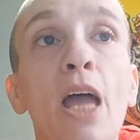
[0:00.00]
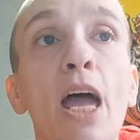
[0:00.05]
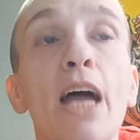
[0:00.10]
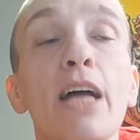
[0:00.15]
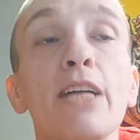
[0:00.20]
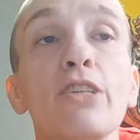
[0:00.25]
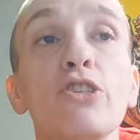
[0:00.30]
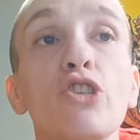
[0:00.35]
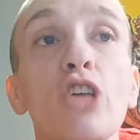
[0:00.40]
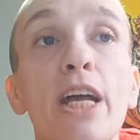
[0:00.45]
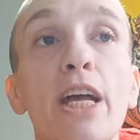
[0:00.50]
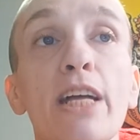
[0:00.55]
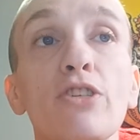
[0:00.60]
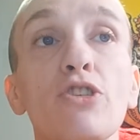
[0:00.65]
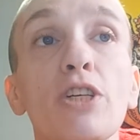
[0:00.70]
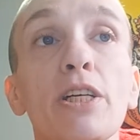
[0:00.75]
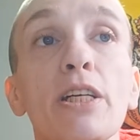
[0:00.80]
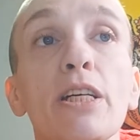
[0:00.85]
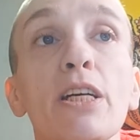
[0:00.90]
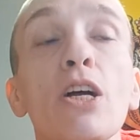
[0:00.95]
And
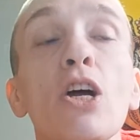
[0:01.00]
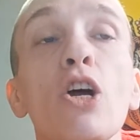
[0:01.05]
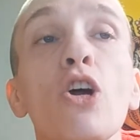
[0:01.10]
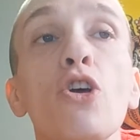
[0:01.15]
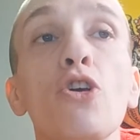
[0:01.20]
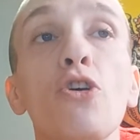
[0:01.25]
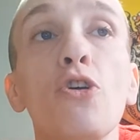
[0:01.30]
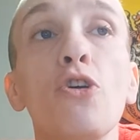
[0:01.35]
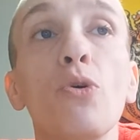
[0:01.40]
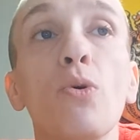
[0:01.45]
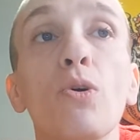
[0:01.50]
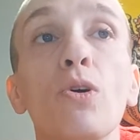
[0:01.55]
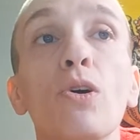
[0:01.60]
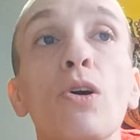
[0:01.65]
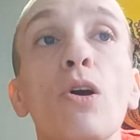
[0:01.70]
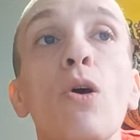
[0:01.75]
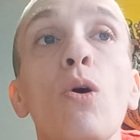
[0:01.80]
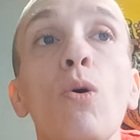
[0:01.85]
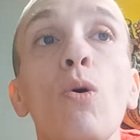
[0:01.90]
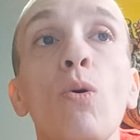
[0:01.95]
changing your
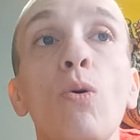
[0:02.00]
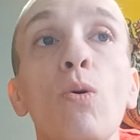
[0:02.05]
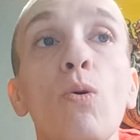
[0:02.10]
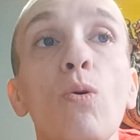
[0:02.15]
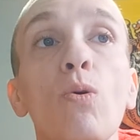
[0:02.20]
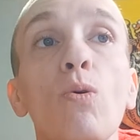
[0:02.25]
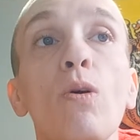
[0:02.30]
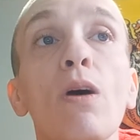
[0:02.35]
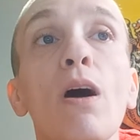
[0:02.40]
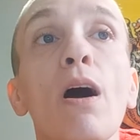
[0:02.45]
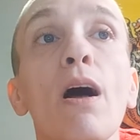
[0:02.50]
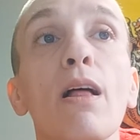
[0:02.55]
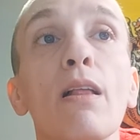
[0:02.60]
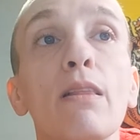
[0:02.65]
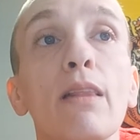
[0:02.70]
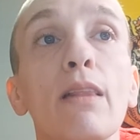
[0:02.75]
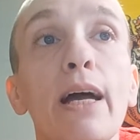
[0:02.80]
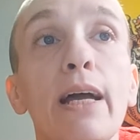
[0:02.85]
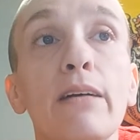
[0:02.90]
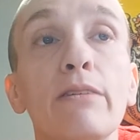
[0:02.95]
whole
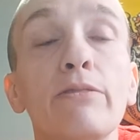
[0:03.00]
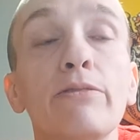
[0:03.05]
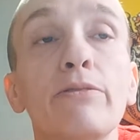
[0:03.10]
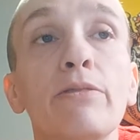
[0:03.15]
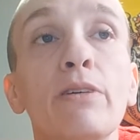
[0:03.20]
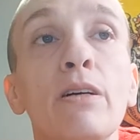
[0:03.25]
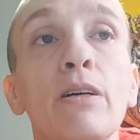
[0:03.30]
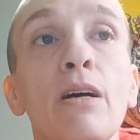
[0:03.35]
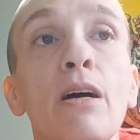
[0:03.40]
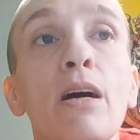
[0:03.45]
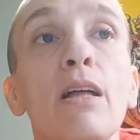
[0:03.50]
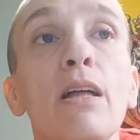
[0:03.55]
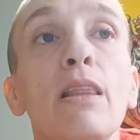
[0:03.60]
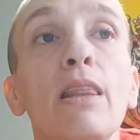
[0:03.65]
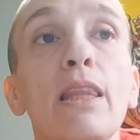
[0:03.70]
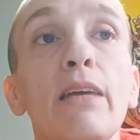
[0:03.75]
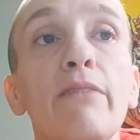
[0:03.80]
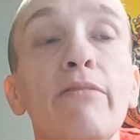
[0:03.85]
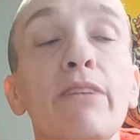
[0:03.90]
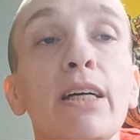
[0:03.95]
life.
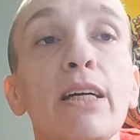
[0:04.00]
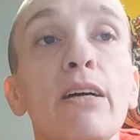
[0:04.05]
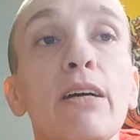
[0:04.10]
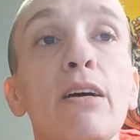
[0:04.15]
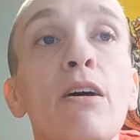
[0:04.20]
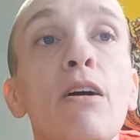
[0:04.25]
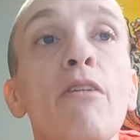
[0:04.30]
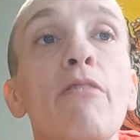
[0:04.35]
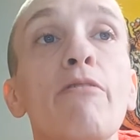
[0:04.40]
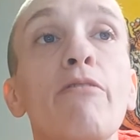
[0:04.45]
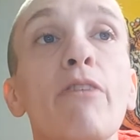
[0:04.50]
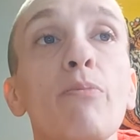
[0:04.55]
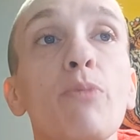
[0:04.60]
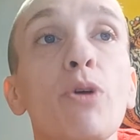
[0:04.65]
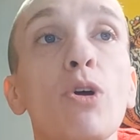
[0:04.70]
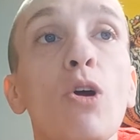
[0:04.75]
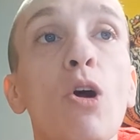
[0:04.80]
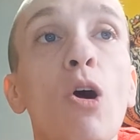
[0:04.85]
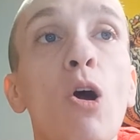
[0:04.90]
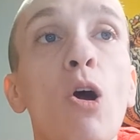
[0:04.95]
Living from
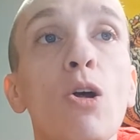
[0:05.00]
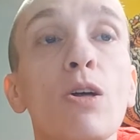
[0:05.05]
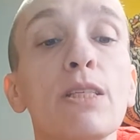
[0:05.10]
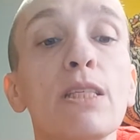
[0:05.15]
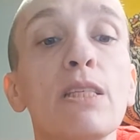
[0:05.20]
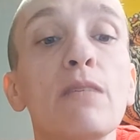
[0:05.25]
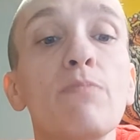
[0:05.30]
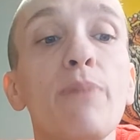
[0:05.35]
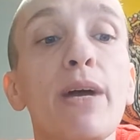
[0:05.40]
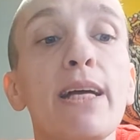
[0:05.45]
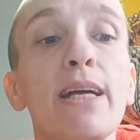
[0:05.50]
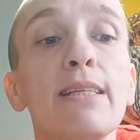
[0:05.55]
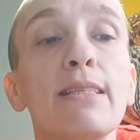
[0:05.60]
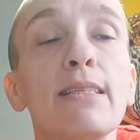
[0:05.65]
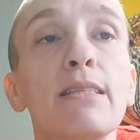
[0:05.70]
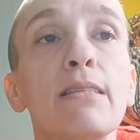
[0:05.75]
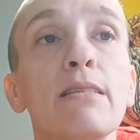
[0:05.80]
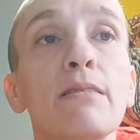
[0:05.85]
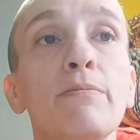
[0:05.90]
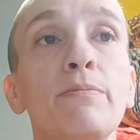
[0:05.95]
your heart
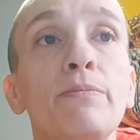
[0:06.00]
space.